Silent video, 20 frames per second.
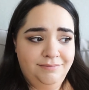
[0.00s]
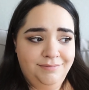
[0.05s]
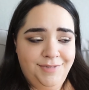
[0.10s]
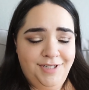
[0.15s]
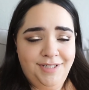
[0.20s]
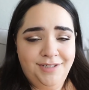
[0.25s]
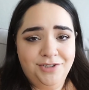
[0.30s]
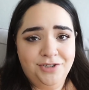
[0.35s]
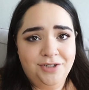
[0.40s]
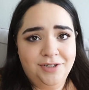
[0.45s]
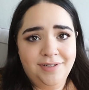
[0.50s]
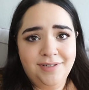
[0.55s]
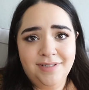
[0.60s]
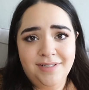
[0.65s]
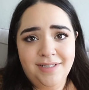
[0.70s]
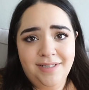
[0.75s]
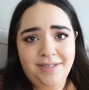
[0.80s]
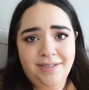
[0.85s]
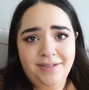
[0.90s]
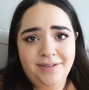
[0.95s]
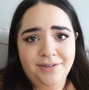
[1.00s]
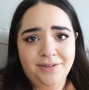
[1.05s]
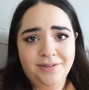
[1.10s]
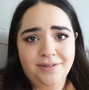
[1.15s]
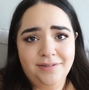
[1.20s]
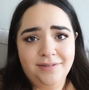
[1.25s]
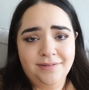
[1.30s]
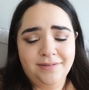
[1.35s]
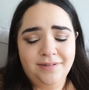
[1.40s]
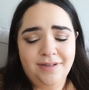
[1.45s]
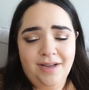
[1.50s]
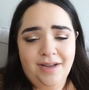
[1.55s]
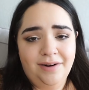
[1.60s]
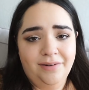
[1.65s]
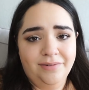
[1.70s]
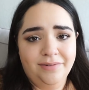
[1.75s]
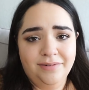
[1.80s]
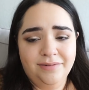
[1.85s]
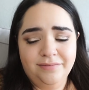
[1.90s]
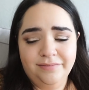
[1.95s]
interesting, or I
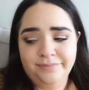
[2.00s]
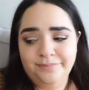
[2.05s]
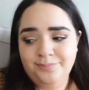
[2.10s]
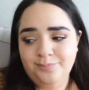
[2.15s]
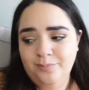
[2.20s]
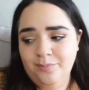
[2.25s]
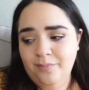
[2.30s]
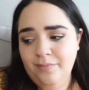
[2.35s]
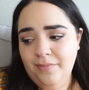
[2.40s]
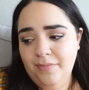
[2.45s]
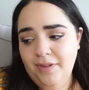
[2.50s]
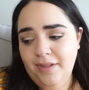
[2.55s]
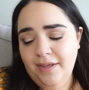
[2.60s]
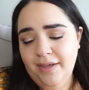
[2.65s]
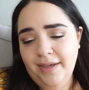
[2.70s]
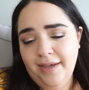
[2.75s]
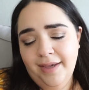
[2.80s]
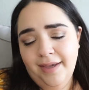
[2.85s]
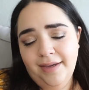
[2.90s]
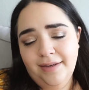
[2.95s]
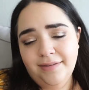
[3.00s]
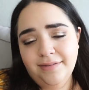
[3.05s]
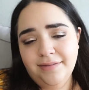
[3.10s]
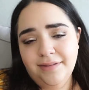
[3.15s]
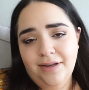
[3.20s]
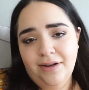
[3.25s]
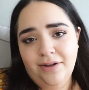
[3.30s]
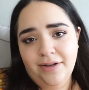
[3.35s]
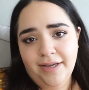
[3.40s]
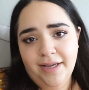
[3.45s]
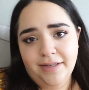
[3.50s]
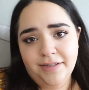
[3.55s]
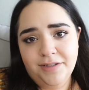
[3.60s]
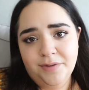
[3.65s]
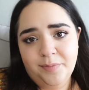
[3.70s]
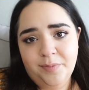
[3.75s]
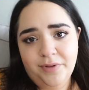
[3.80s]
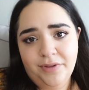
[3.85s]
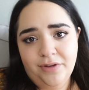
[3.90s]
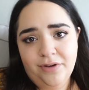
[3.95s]
don't know. And I'll catch
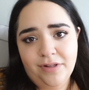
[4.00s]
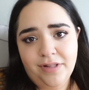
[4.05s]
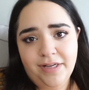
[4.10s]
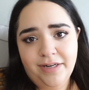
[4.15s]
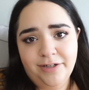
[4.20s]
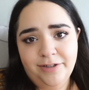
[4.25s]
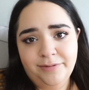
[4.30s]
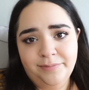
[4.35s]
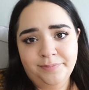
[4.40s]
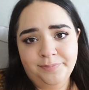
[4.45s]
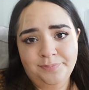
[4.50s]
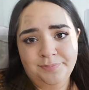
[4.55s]
up with y'all later.